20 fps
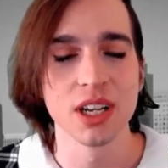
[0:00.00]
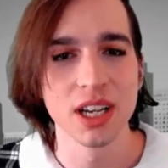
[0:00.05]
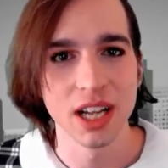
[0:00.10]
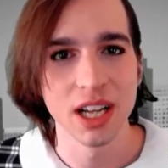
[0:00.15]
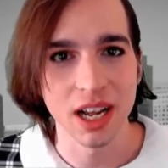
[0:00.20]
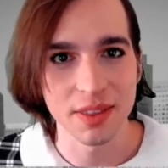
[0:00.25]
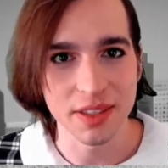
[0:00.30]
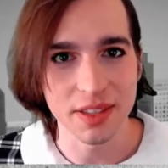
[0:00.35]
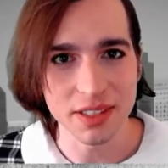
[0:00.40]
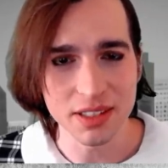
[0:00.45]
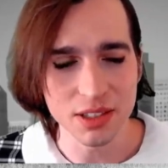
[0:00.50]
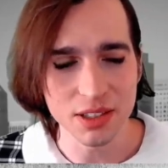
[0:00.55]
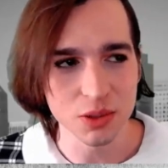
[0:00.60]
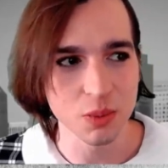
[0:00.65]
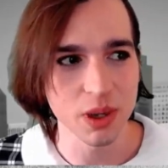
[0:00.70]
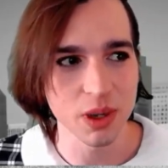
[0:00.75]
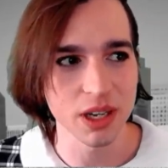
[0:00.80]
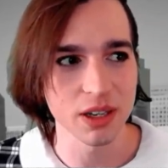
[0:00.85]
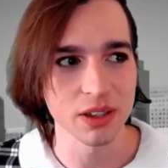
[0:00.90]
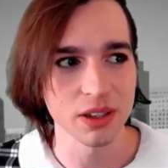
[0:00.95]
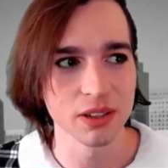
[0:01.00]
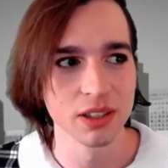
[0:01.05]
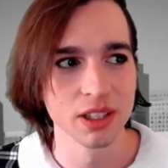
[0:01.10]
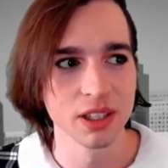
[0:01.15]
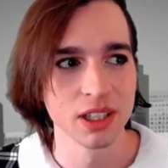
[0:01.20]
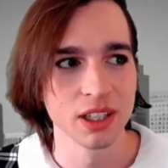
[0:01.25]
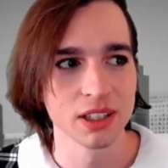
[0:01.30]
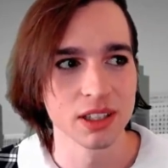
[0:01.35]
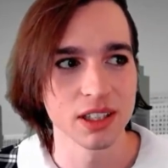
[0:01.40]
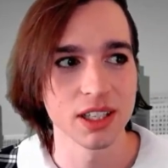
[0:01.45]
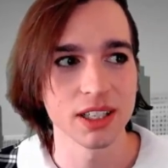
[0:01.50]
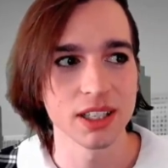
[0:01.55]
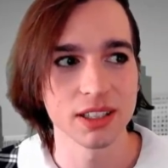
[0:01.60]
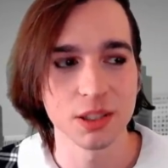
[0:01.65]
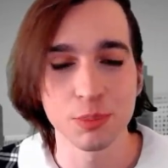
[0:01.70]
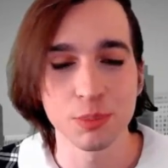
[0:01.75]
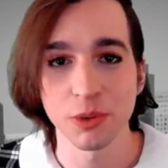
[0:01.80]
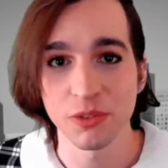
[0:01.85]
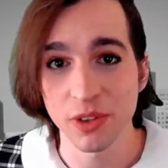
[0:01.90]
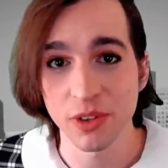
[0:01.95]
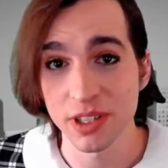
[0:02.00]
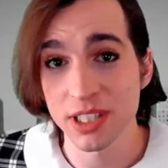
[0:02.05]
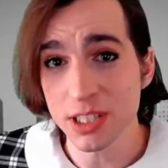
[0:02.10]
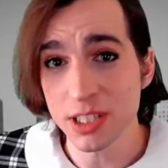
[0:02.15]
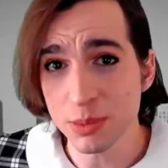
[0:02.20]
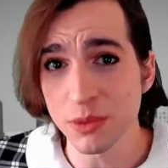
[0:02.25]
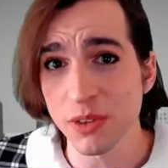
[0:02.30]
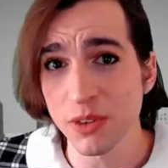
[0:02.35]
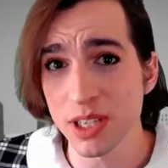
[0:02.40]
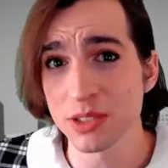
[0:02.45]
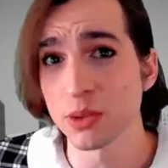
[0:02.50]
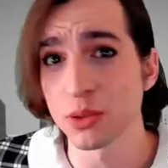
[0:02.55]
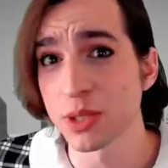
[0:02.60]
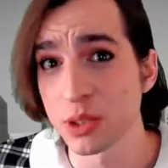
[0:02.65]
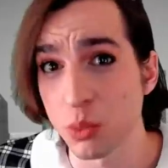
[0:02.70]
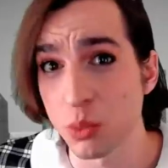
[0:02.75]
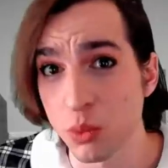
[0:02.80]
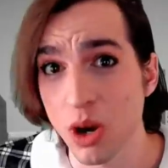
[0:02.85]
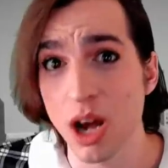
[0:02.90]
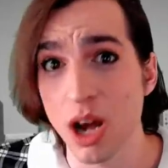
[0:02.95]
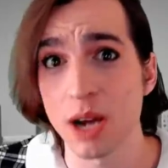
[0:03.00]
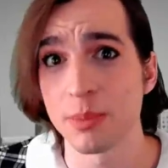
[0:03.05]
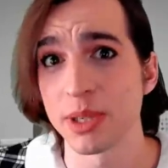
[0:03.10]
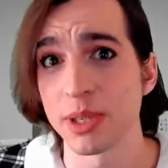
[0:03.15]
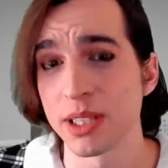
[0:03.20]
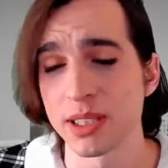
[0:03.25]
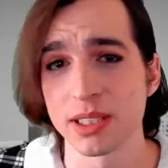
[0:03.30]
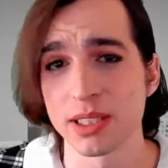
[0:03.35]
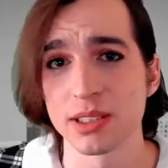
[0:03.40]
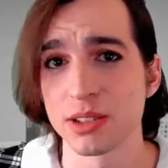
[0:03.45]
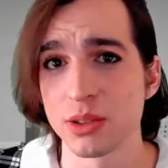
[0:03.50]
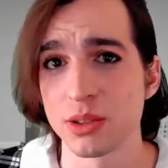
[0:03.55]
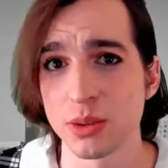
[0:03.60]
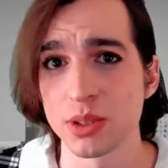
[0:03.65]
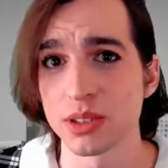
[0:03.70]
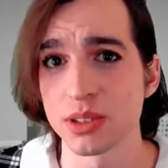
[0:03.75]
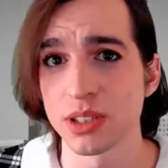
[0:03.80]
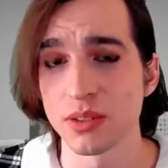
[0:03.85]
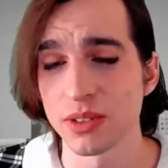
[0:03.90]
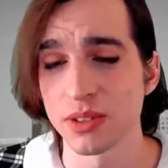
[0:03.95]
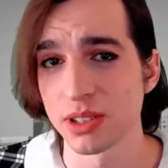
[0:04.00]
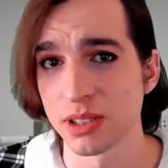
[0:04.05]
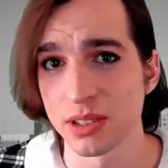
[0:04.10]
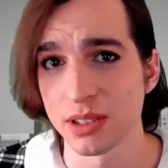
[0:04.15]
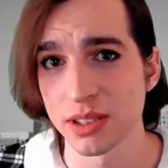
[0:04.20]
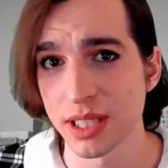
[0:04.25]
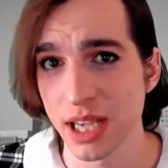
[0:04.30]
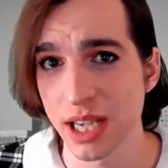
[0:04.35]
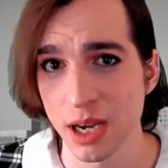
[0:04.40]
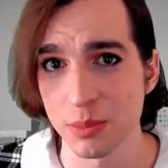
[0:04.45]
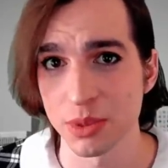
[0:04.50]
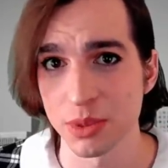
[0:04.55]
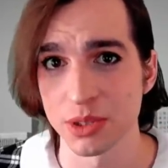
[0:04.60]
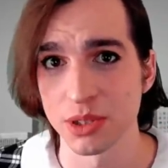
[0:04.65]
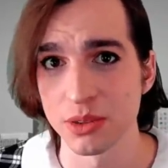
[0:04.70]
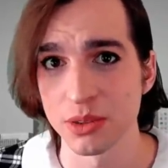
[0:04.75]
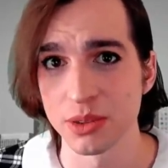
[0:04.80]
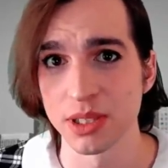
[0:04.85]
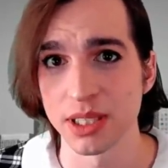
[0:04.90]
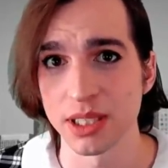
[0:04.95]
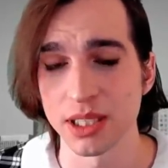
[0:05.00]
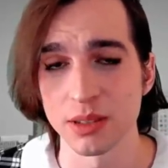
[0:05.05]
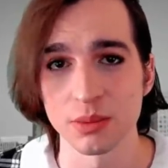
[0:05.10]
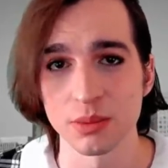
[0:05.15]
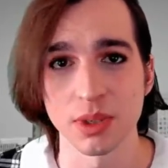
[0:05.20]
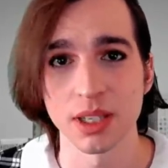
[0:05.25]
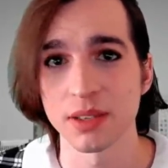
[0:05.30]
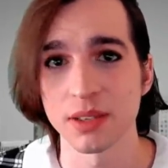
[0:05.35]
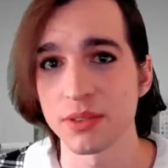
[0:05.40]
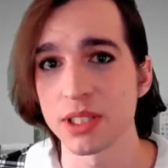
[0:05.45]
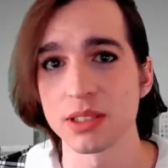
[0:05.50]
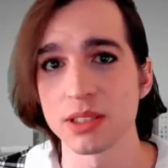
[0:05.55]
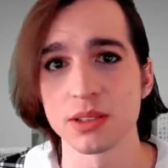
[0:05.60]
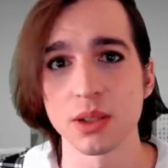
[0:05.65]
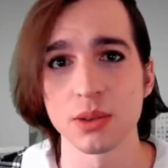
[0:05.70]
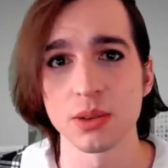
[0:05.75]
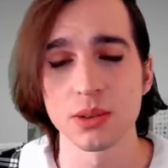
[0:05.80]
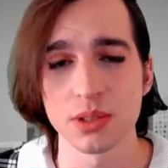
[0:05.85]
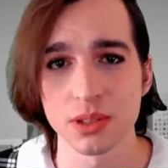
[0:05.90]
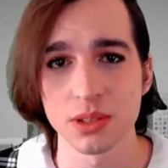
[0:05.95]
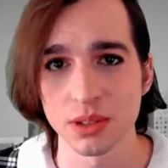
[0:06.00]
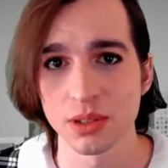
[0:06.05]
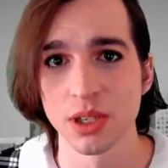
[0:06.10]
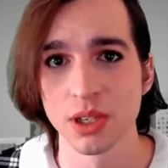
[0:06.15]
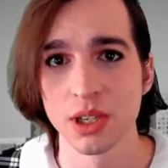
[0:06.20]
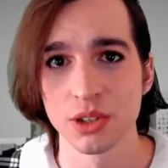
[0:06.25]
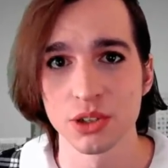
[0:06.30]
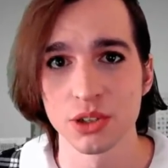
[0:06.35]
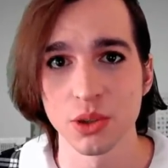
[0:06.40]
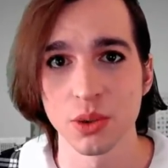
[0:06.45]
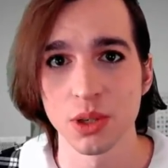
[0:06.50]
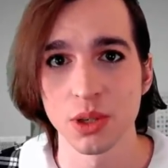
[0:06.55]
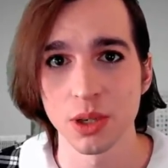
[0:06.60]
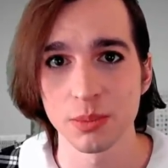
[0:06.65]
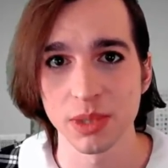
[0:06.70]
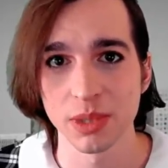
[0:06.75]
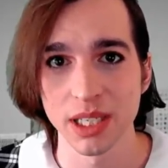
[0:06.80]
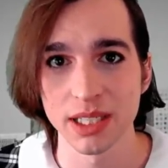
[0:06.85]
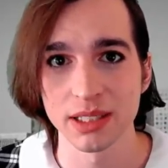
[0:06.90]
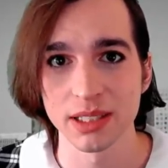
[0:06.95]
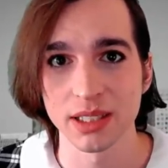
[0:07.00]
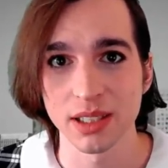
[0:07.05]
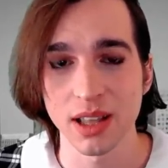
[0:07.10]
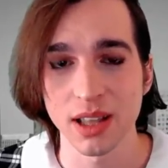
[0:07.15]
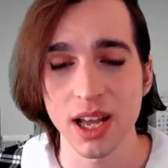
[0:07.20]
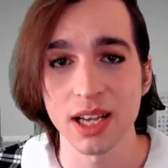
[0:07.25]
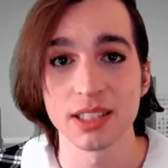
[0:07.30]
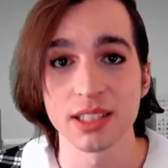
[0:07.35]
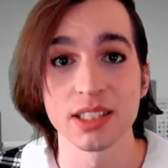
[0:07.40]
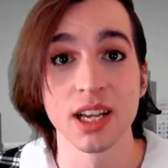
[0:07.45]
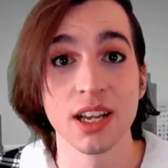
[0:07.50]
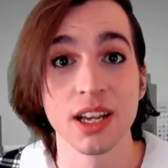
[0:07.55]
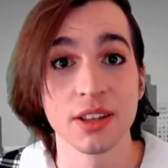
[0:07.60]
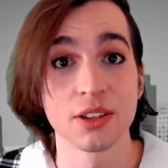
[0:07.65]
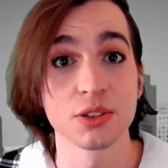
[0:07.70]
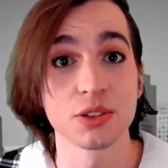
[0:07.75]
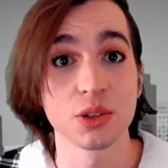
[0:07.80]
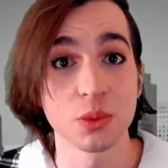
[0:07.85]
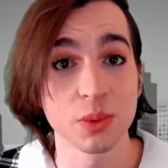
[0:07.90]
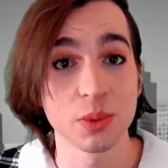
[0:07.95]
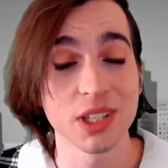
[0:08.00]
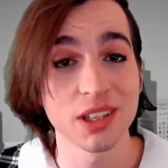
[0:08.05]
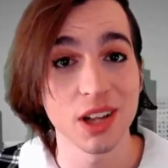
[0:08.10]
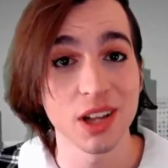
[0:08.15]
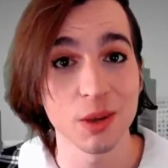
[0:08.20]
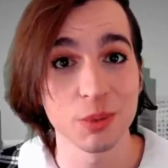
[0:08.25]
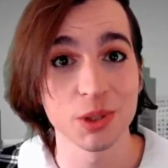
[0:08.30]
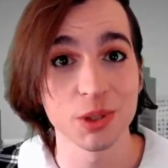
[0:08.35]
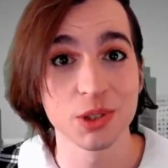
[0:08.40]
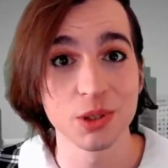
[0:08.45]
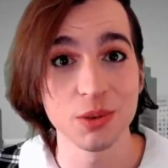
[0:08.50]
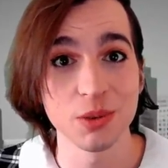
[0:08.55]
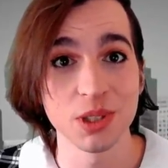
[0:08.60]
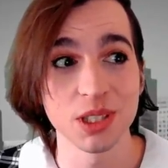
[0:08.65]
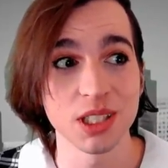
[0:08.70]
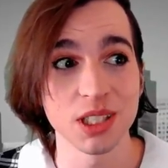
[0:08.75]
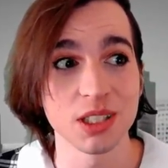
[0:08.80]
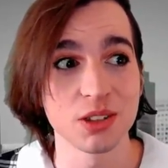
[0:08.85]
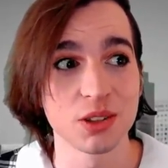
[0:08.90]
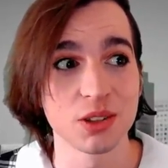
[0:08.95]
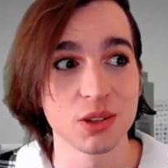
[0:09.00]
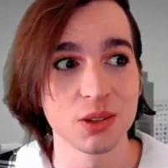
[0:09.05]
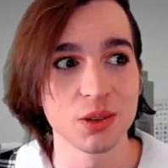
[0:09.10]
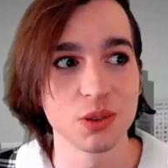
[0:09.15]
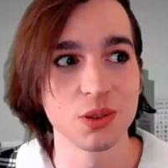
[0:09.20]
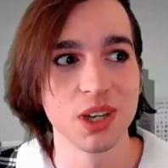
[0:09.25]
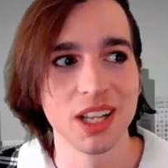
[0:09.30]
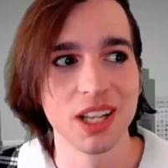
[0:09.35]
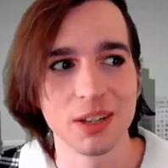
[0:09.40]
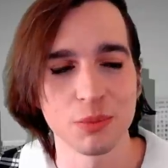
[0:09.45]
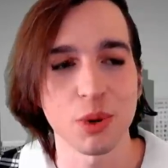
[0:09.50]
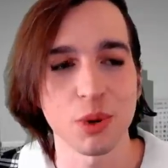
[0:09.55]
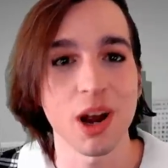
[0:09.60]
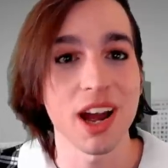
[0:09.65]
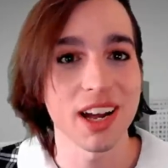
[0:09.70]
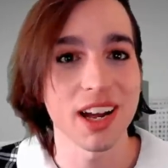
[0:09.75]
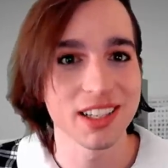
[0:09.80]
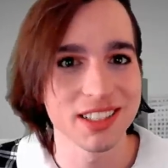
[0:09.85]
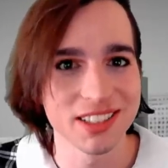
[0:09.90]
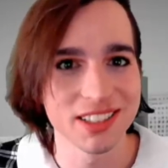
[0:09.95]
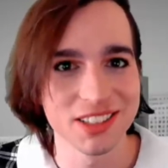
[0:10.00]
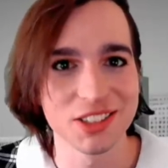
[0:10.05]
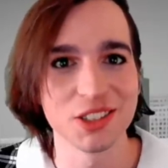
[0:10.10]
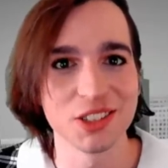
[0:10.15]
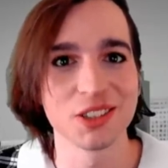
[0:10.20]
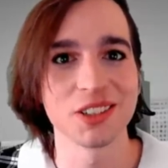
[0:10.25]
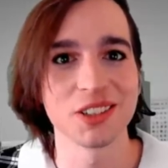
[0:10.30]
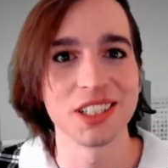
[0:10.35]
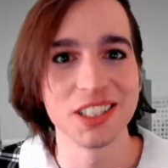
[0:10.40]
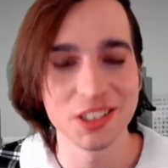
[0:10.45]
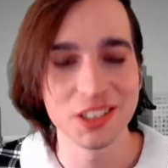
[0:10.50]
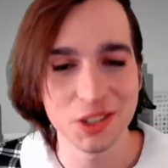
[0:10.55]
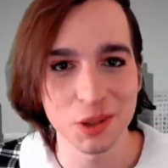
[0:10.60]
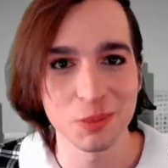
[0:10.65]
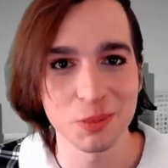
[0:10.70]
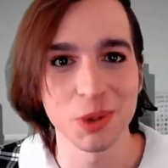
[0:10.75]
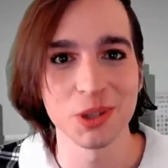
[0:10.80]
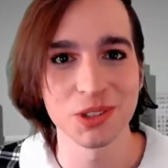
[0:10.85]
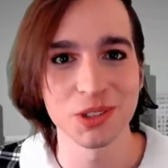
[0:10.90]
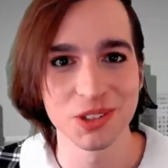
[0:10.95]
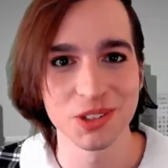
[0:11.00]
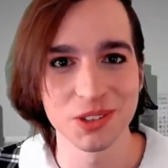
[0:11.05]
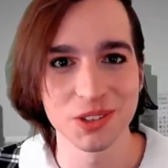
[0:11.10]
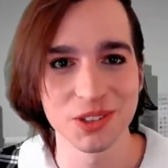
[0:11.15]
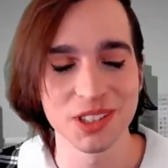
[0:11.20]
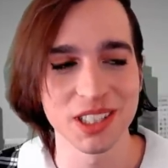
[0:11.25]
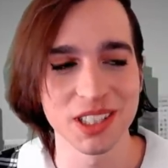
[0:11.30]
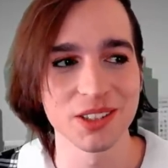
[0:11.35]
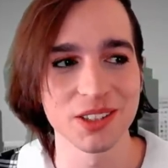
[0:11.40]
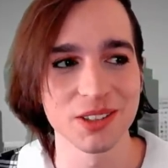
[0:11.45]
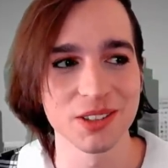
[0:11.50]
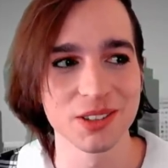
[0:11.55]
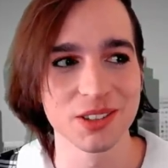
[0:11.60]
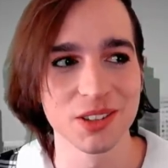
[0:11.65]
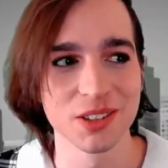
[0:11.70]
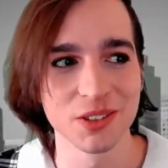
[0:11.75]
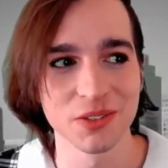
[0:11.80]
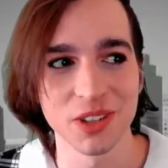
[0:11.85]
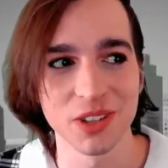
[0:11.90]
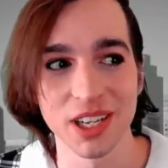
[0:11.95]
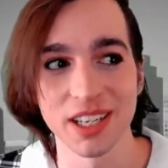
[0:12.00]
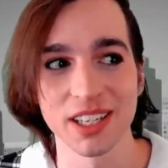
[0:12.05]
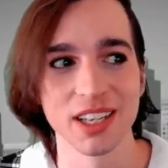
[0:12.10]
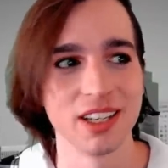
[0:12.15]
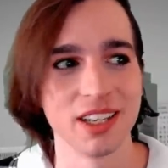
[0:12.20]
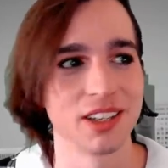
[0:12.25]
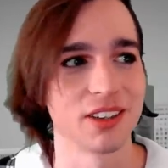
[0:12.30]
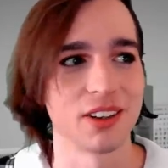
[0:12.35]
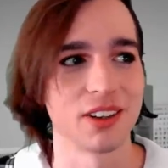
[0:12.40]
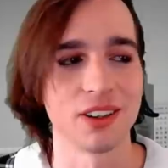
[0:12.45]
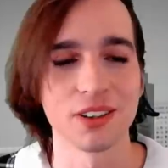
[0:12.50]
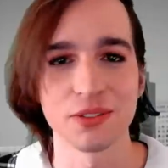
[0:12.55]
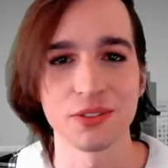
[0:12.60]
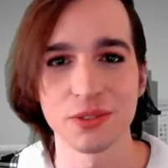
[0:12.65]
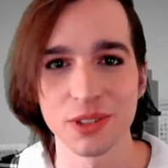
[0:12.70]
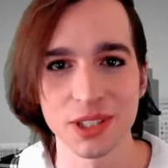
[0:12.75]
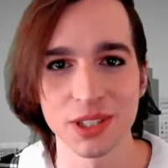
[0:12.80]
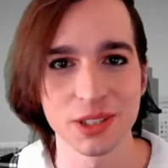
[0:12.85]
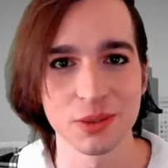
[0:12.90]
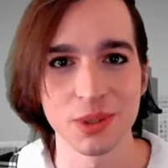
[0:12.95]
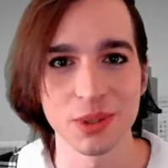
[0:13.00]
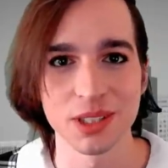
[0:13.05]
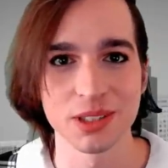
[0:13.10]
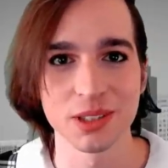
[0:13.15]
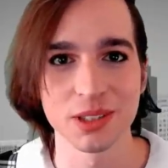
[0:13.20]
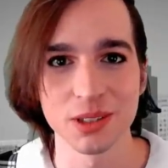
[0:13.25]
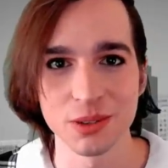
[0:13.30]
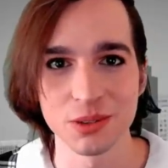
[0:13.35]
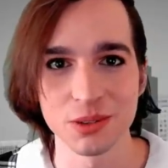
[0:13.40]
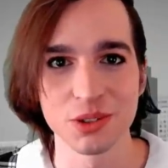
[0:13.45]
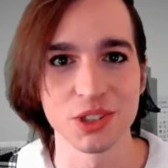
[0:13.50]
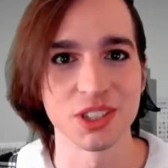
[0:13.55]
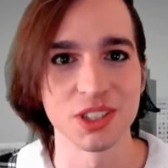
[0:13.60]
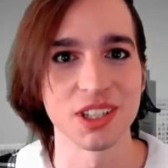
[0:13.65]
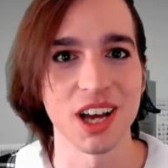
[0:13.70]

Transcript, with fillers: And this is where, like, the prof- this professor is robbing these students of a learning opportunity, right? If these students are showing up late to class, there's a real opportunity to practice your interpersonal skills of like conflict resolution.